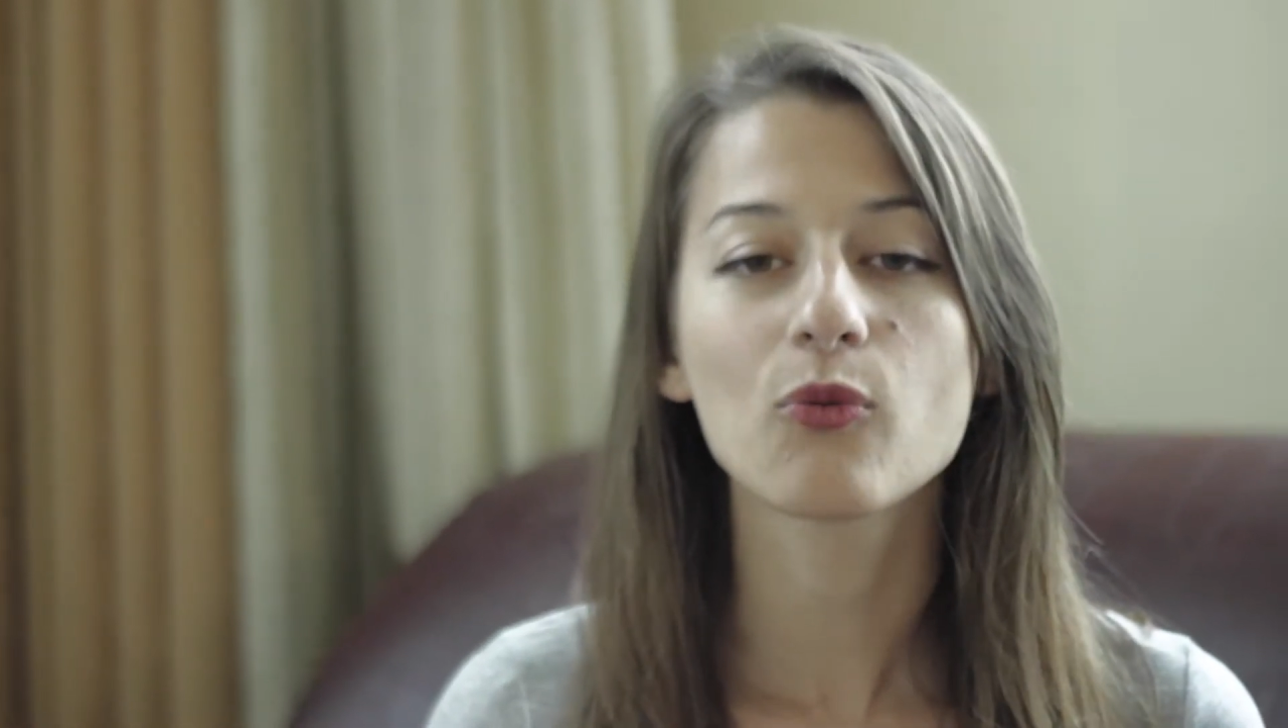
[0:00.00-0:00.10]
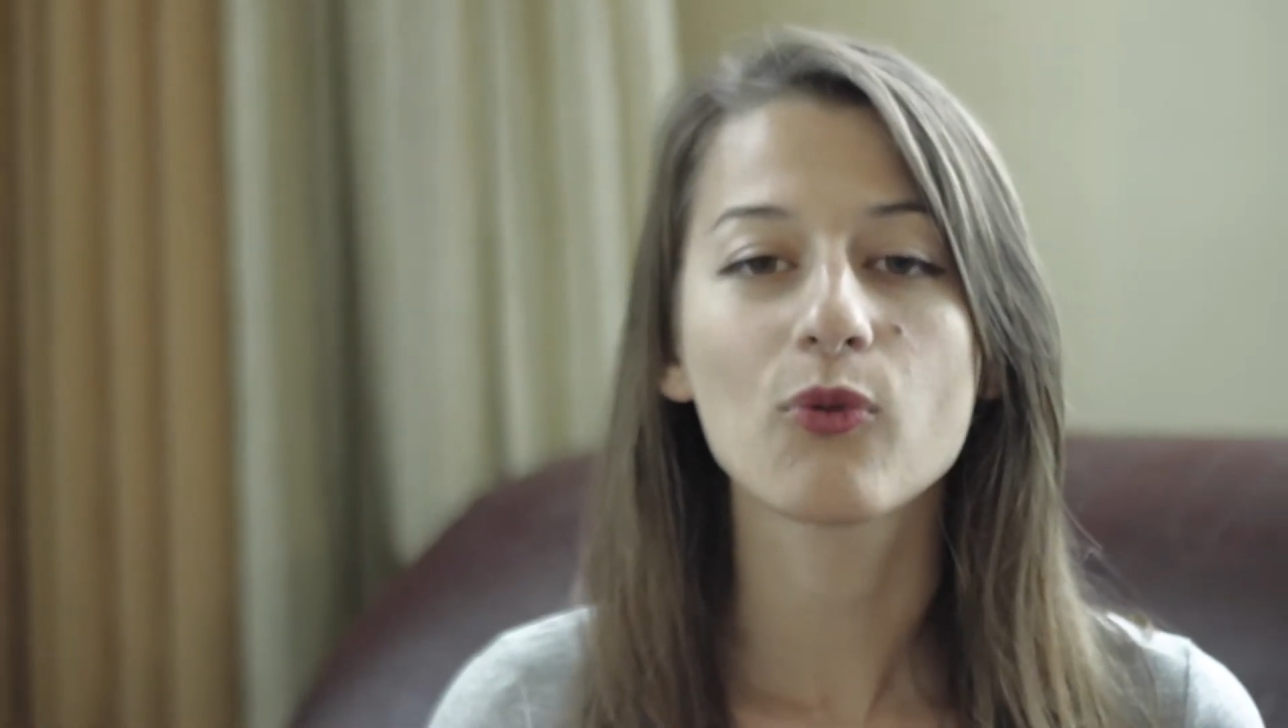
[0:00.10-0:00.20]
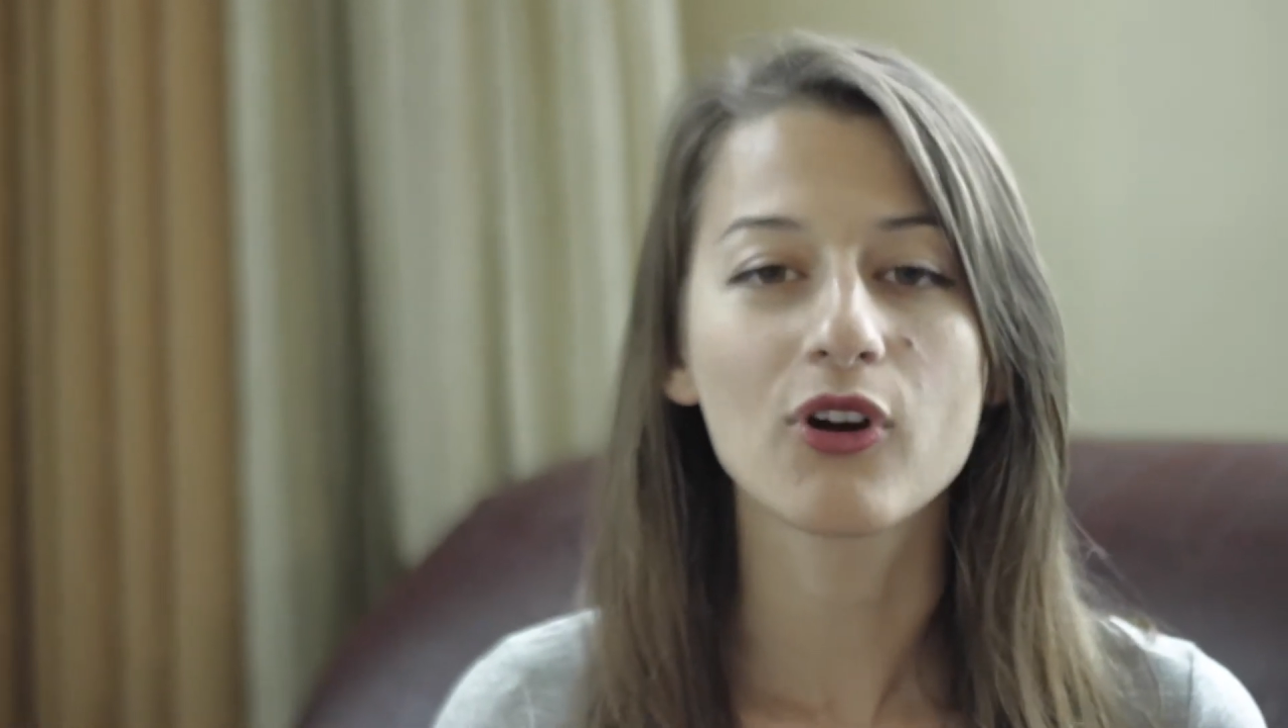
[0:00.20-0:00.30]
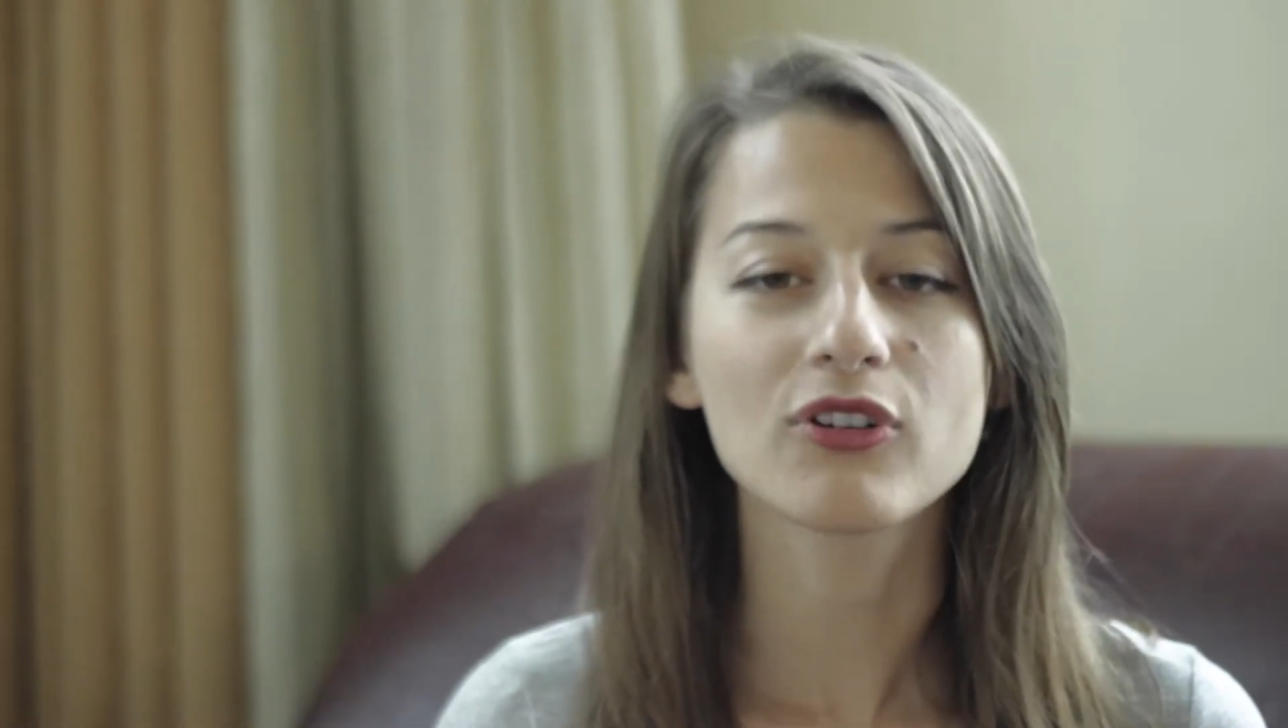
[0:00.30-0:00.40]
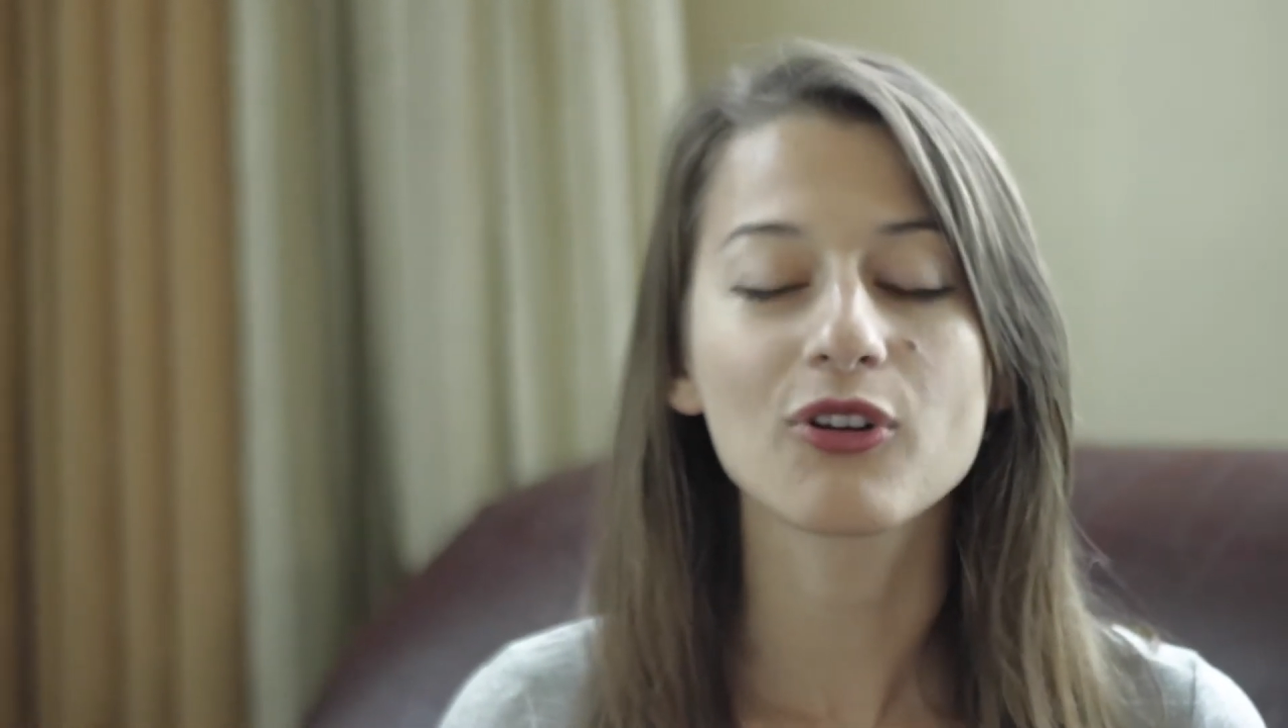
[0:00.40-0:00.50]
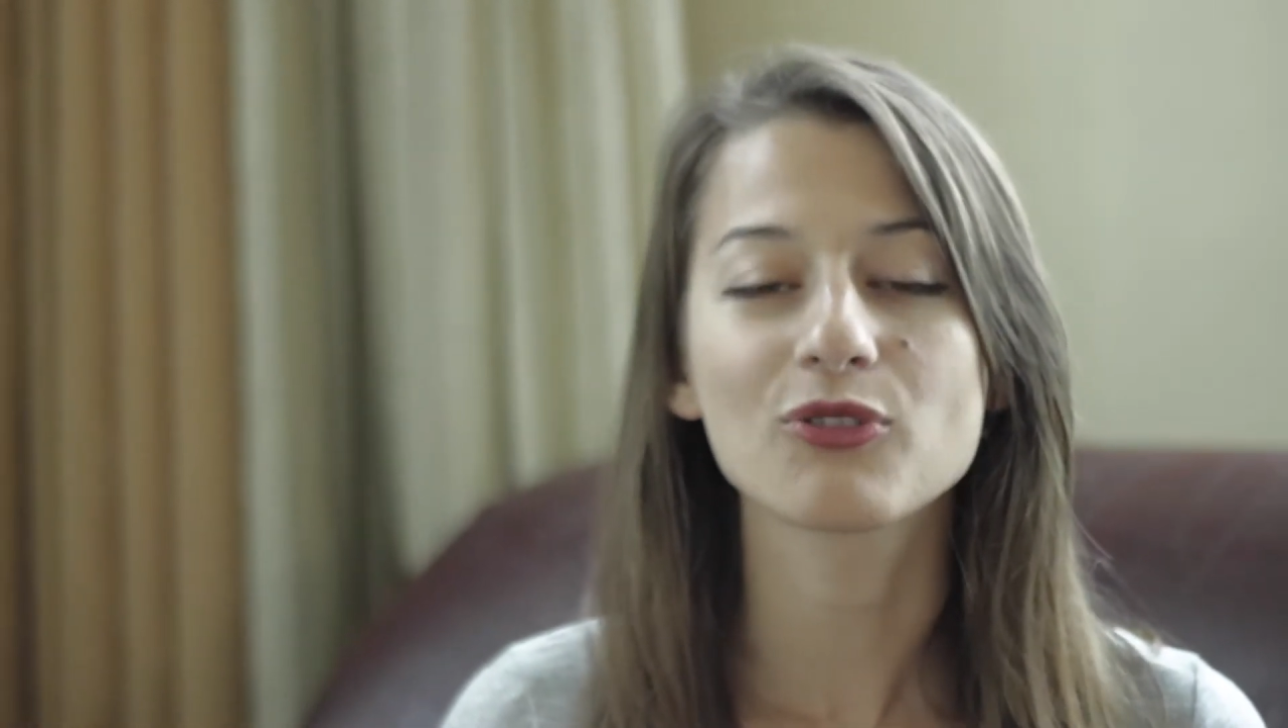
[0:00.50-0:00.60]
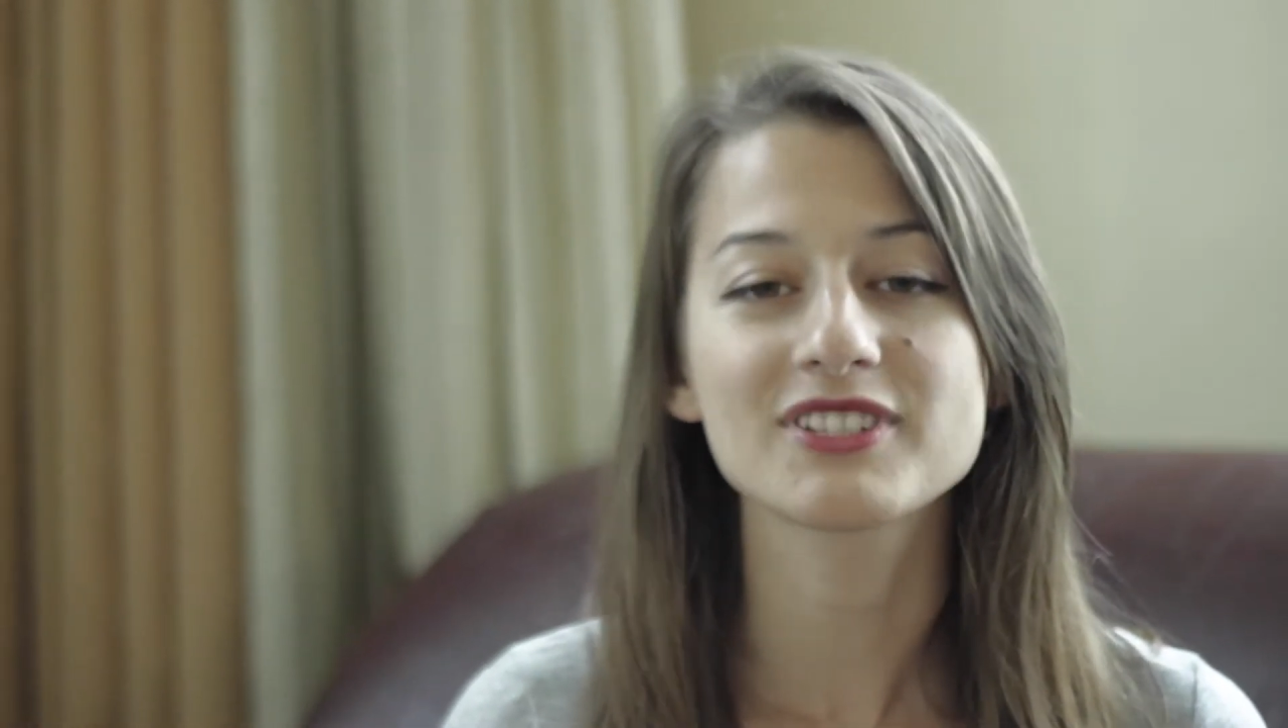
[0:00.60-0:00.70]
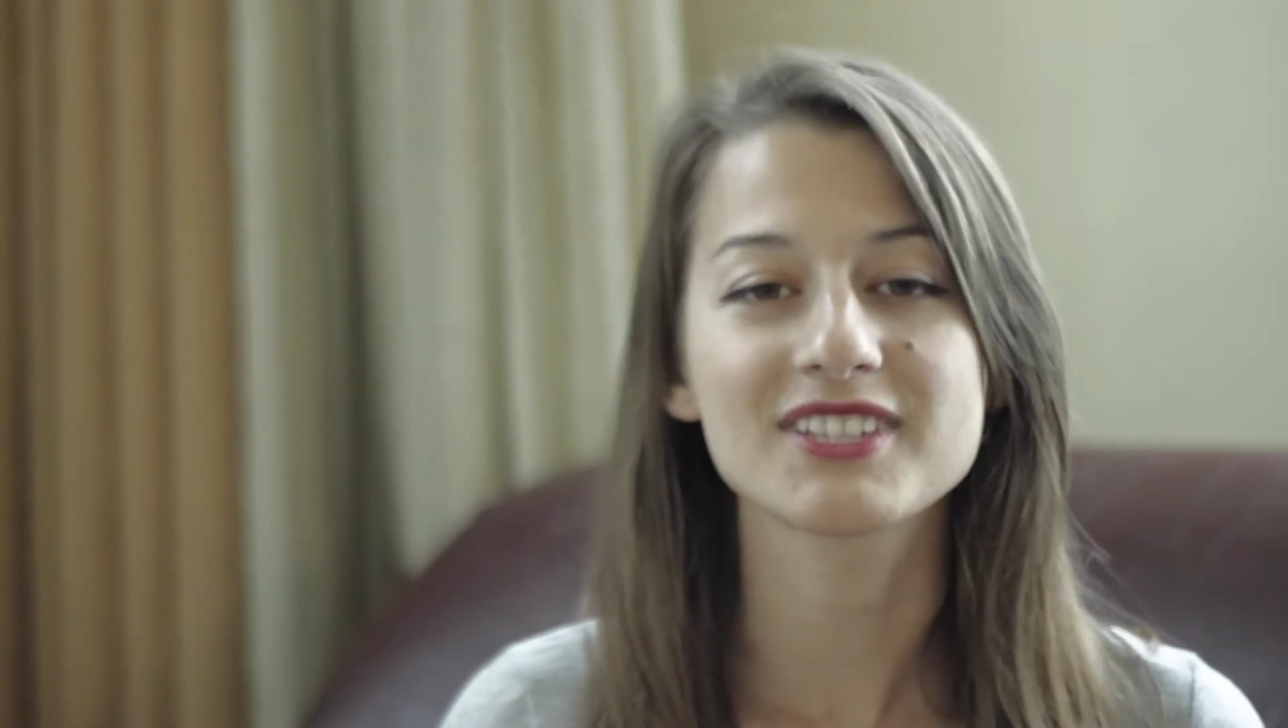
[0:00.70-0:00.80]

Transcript: work or